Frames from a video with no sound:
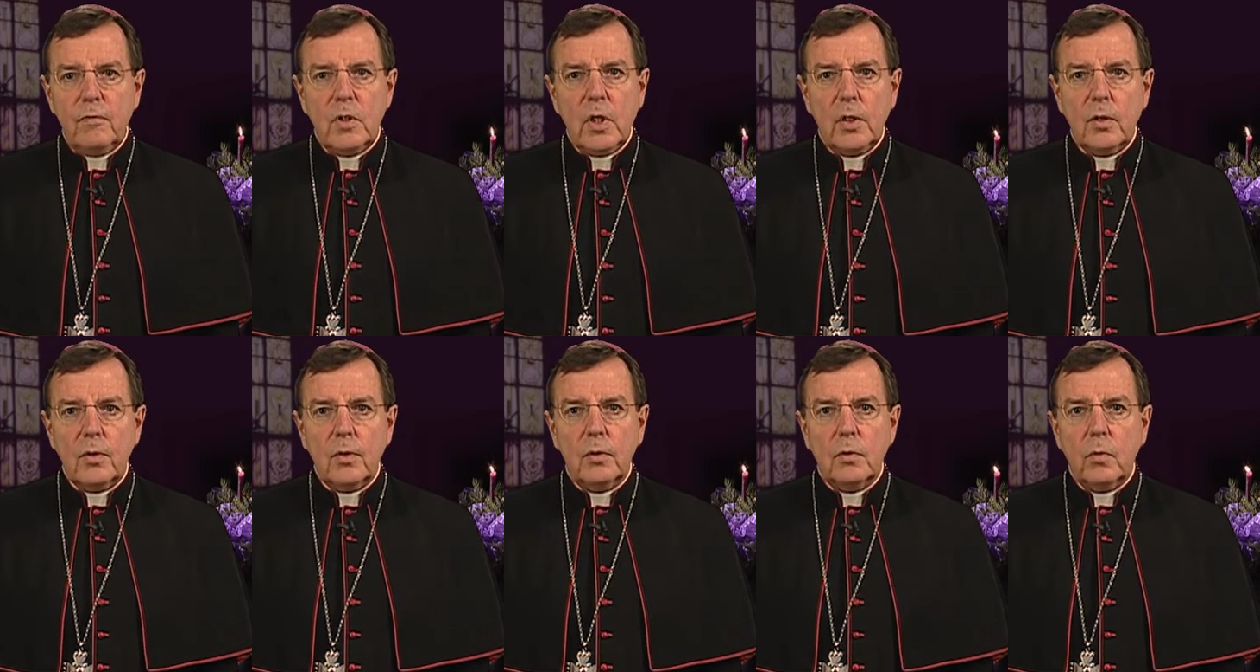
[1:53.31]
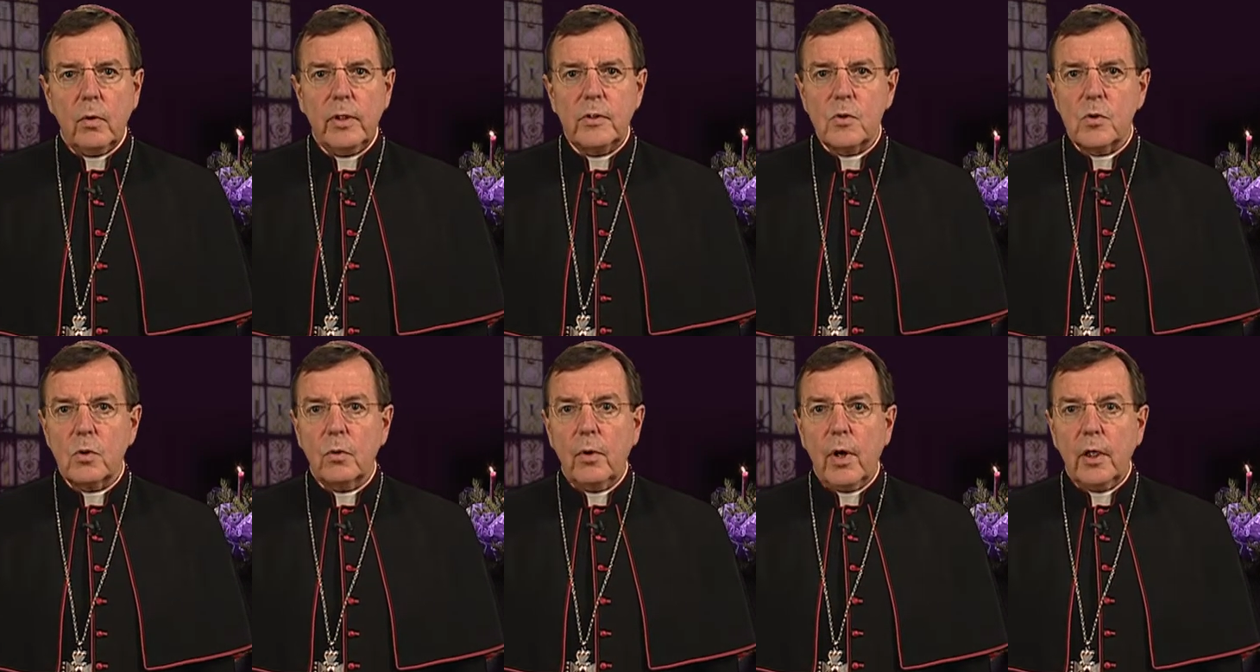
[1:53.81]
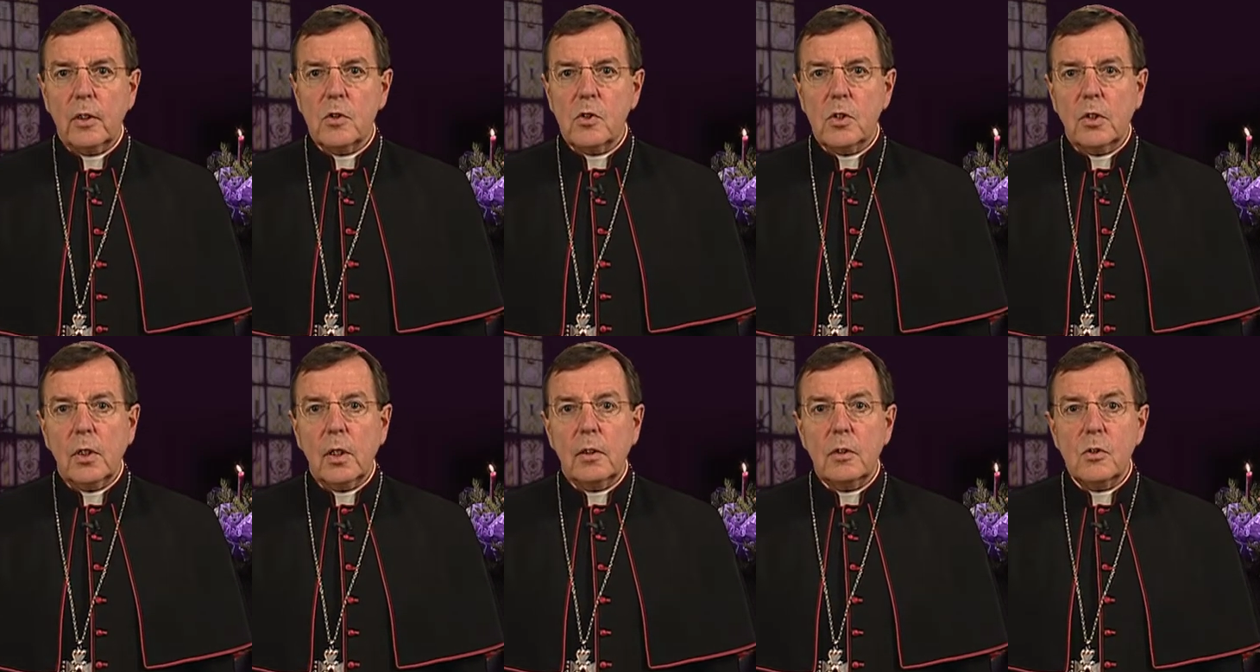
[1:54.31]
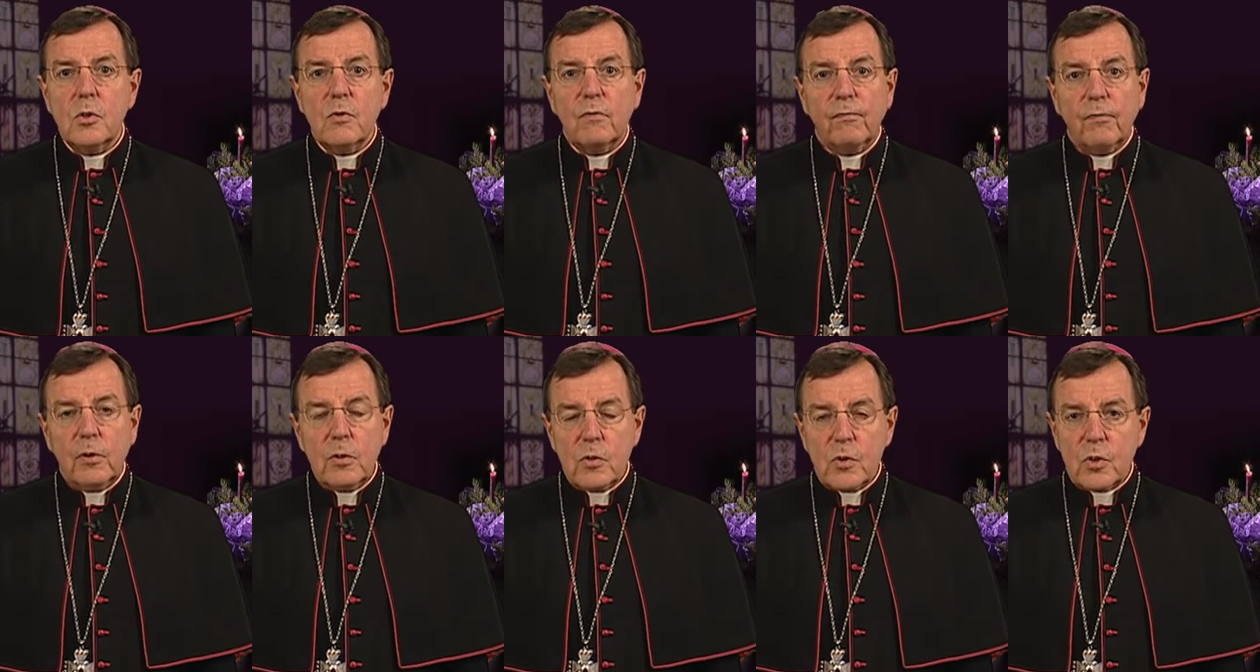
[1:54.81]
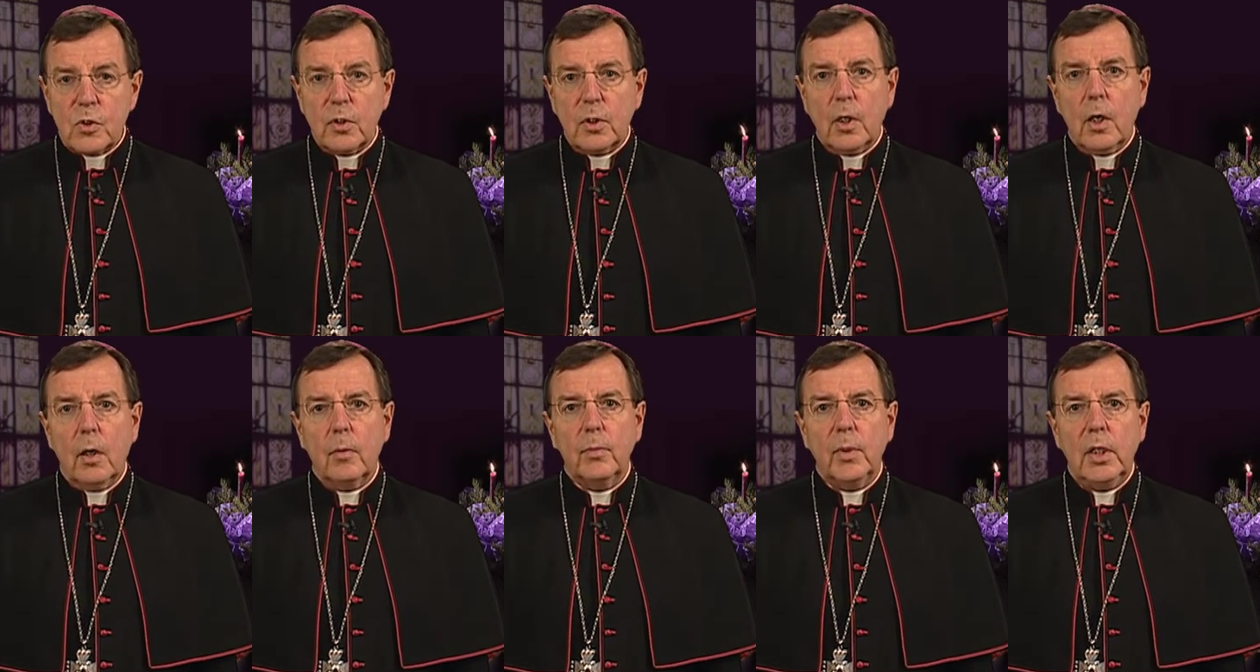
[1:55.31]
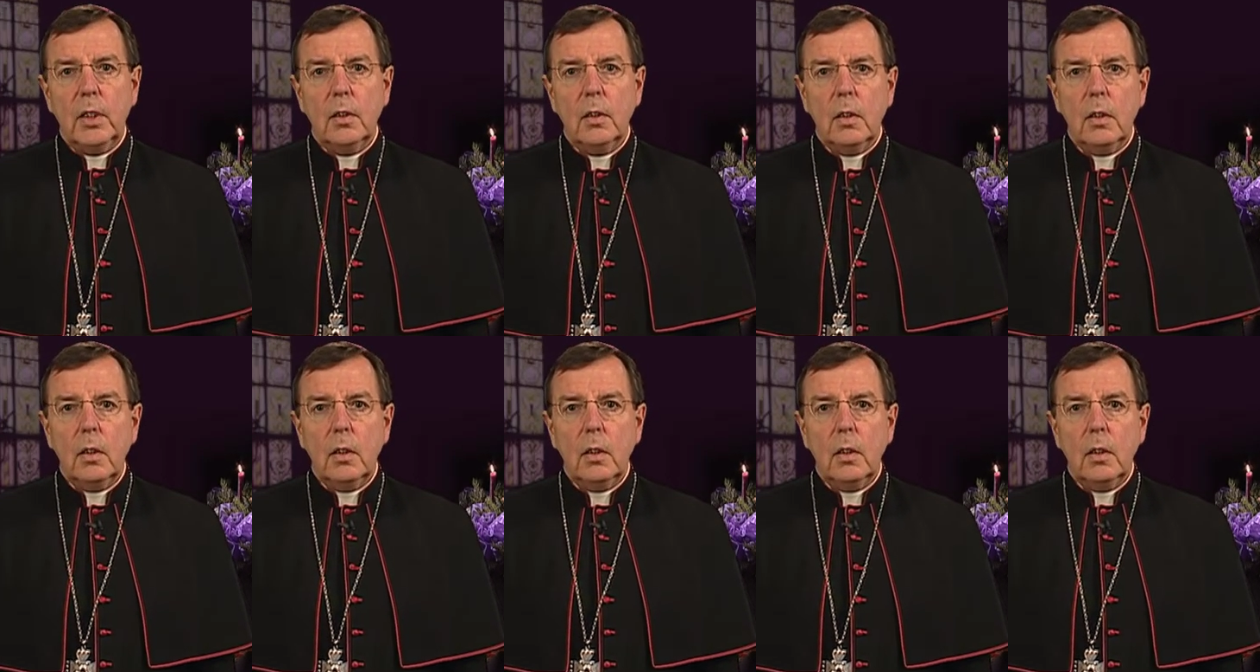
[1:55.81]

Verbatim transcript: death, and resurrection at his first coming,